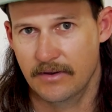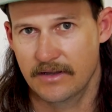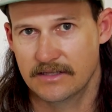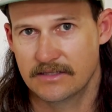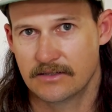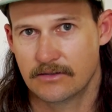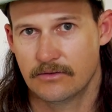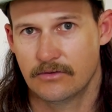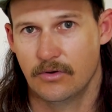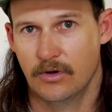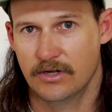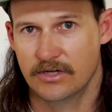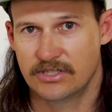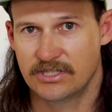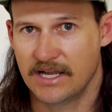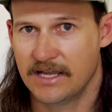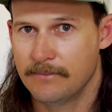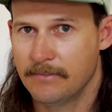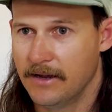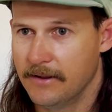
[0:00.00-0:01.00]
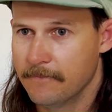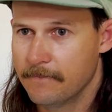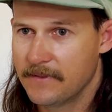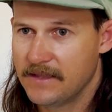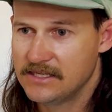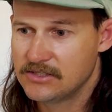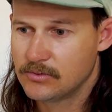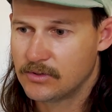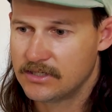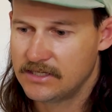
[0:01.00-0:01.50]
It's quite a shame, but it
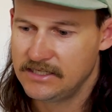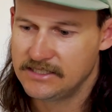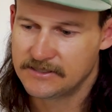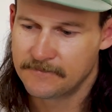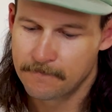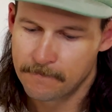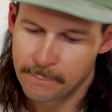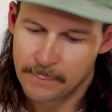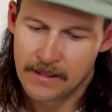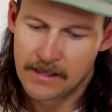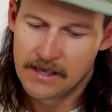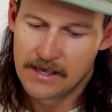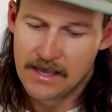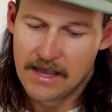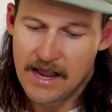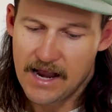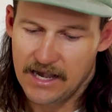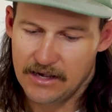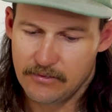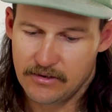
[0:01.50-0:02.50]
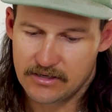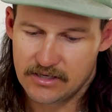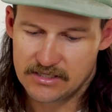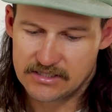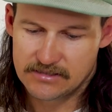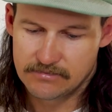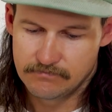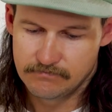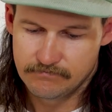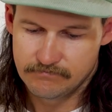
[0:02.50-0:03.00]
is what it is. Anyway
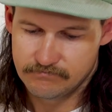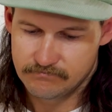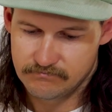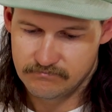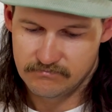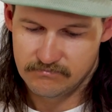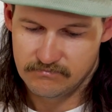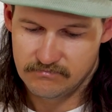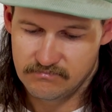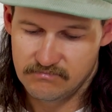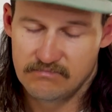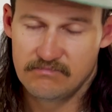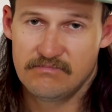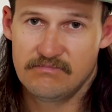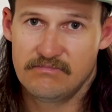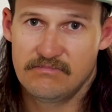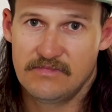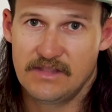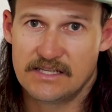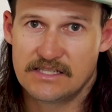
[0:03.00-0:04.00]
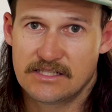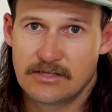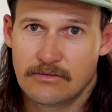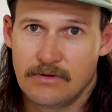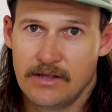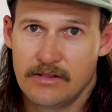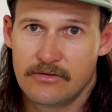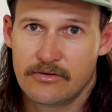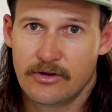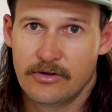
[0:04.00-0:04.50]
guys, that's the
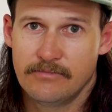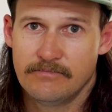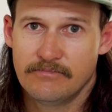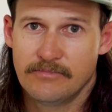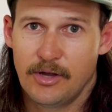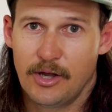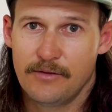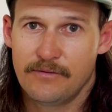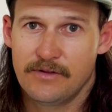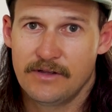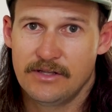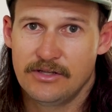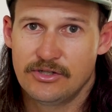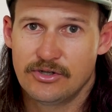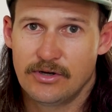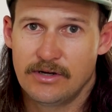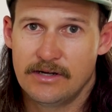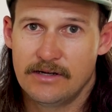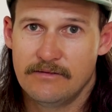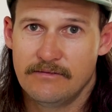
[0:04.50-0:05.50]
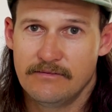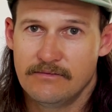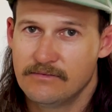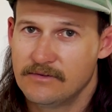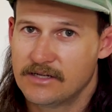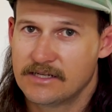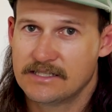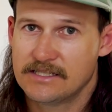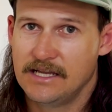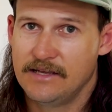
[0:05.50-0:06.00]
run through. Hopefully you enjoyed it.
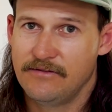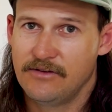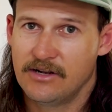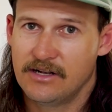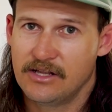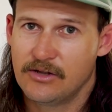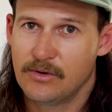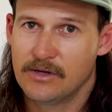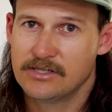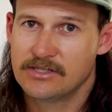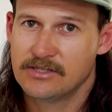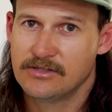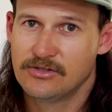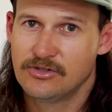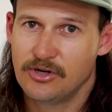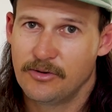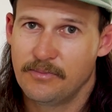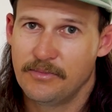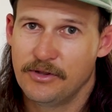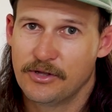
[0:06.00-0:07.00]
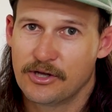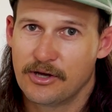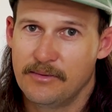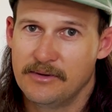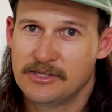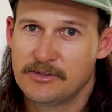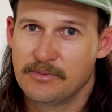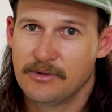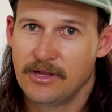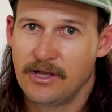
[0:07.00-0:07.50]
Like I say, if you got any questions, drop them in the
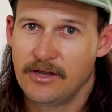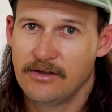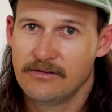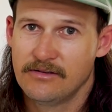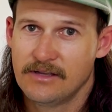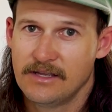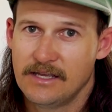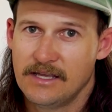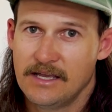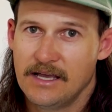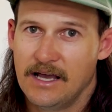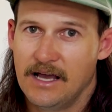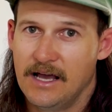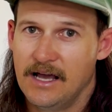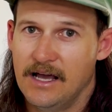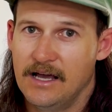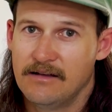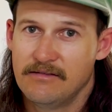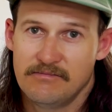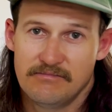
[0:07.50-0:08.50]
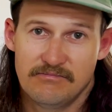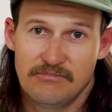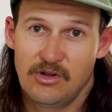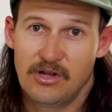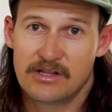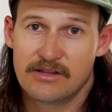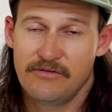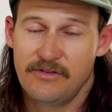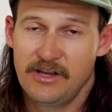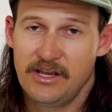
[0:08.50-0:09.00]
comments below.
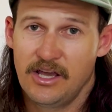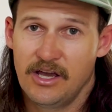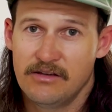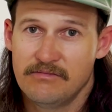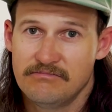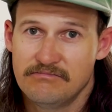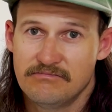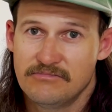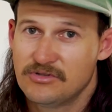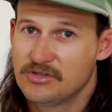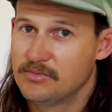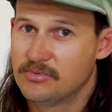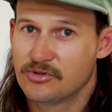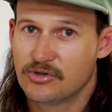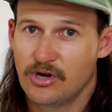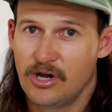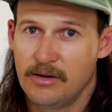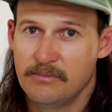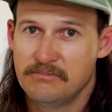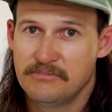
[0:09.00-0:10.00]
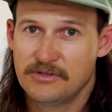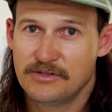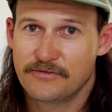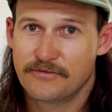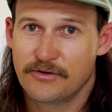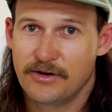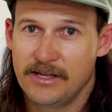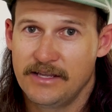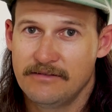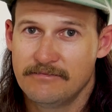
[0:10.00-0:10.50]
Like the video, subscribe, it's
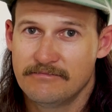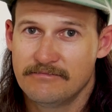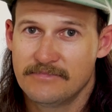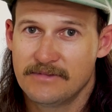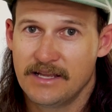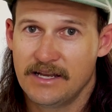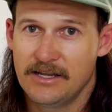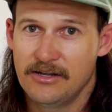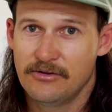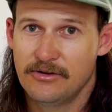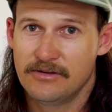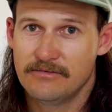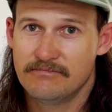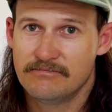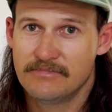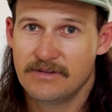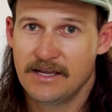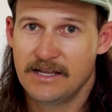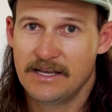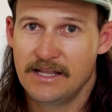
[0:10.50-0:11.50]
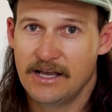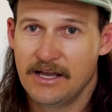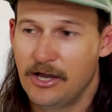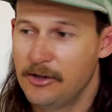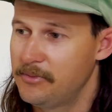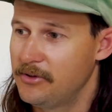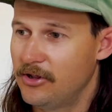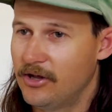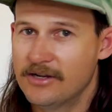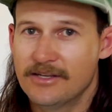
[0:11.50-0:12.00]
free, get into it, and I hope
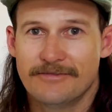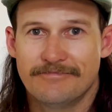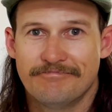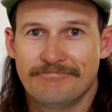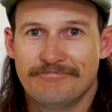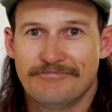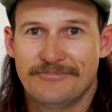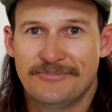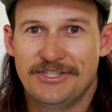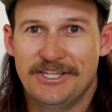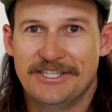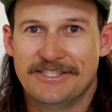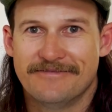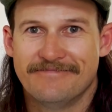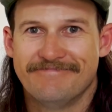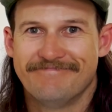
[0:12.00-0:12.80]
you like it. Cheers.